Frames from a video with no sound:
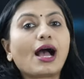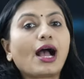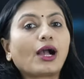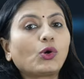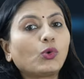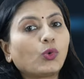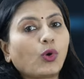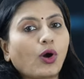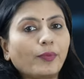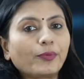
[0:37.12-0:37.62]
are
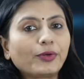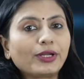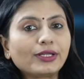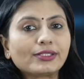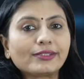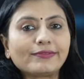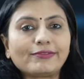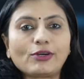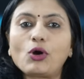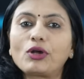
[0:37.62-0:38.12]

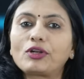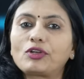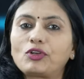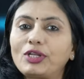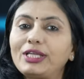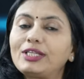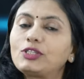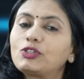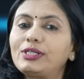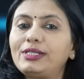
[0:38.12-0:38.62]
cooperative or
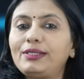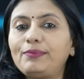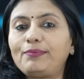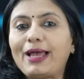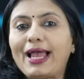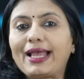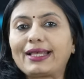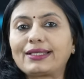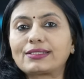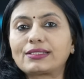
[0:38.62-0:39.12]
regional
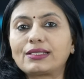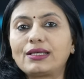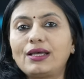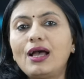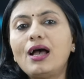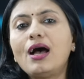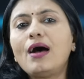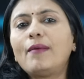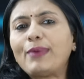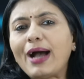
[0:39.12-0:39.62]
banks.
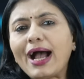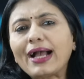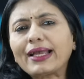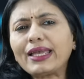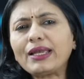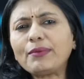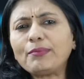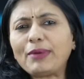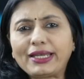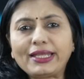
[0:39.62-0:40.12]

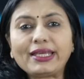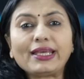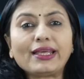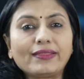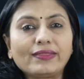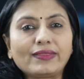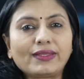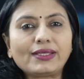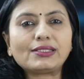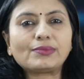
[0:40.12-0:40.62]
Parking money in
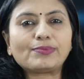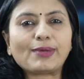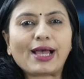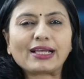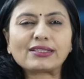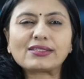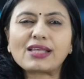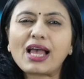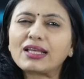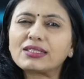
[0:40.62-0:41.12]
these
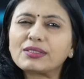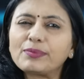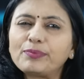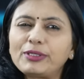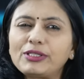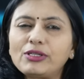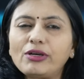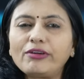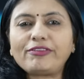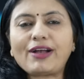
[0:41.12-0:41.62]
banks has a
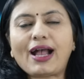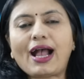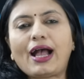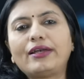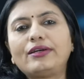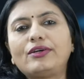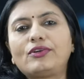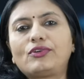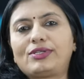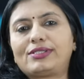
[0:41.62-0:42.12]
bit of
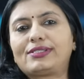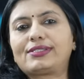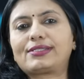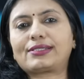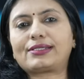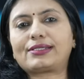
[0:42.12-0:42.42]
higher risk.